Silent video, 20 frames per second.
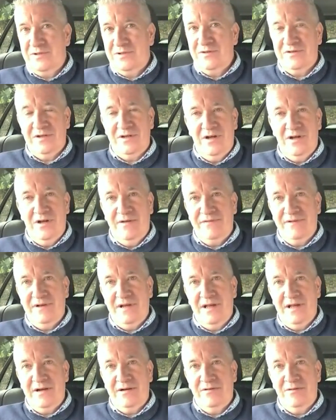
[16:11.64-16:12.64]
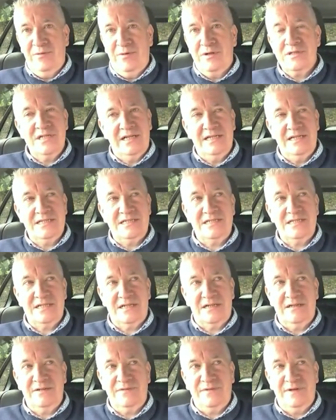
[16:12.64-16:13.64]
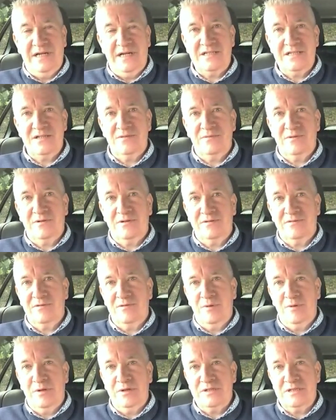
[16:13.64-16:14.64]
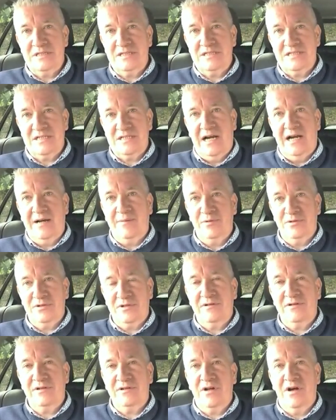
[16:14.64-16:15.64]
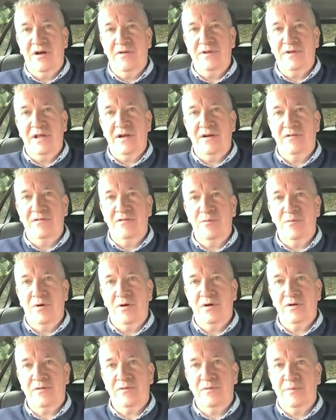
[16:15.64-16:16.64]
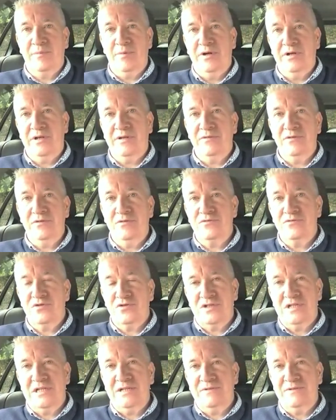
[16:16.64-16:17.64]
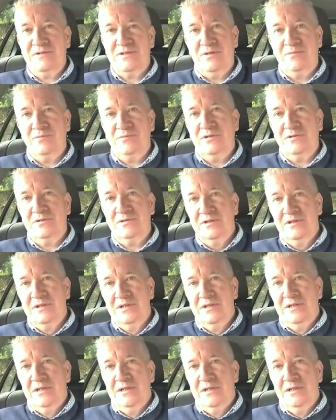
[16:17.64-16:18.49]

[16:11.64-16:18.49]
there's an awful lot of rewards, not necessarily financial rewards at the start, but there are an awful lot of rewards from the point of view of just even something,